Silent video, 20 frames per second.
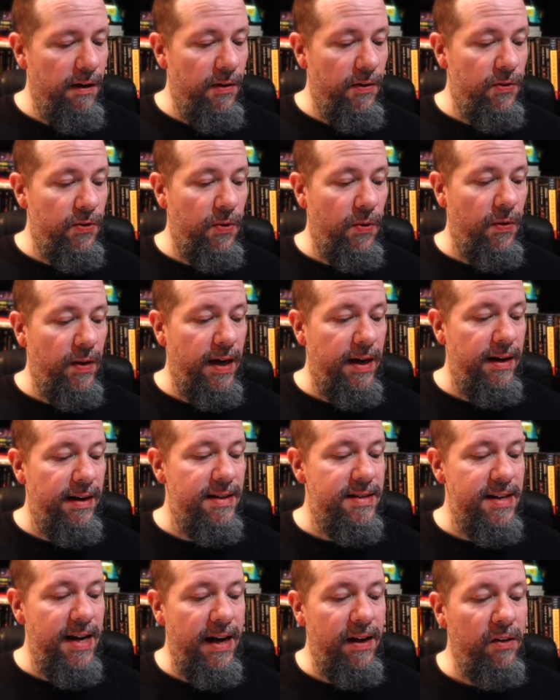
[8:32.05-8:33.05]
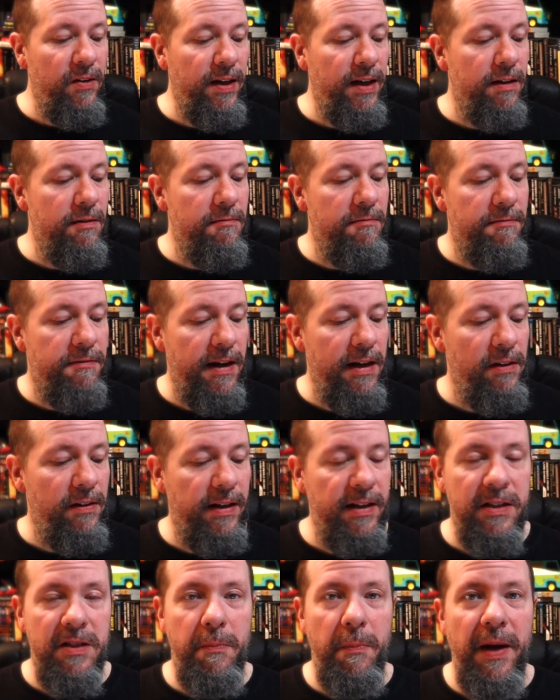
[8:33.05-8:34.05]
So that is Alien
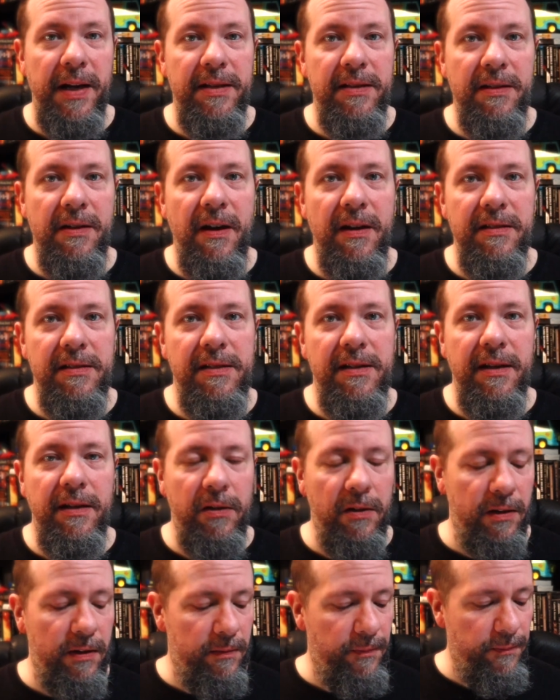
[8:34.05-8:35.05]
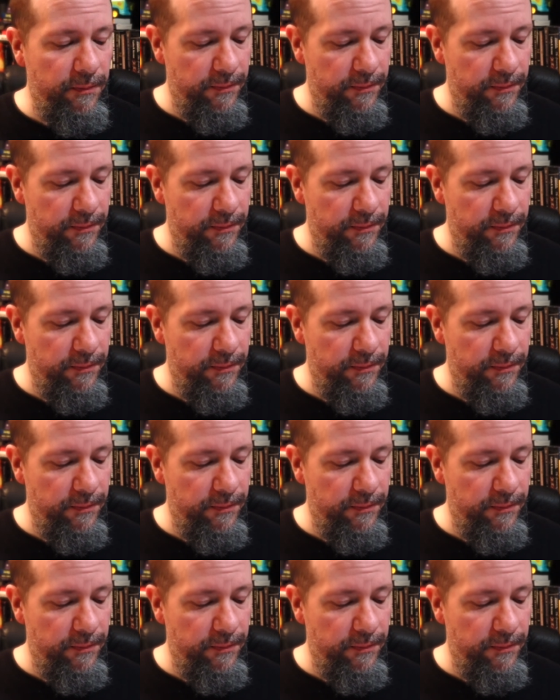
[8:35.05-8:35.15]
Phalanx by Scott Sigler.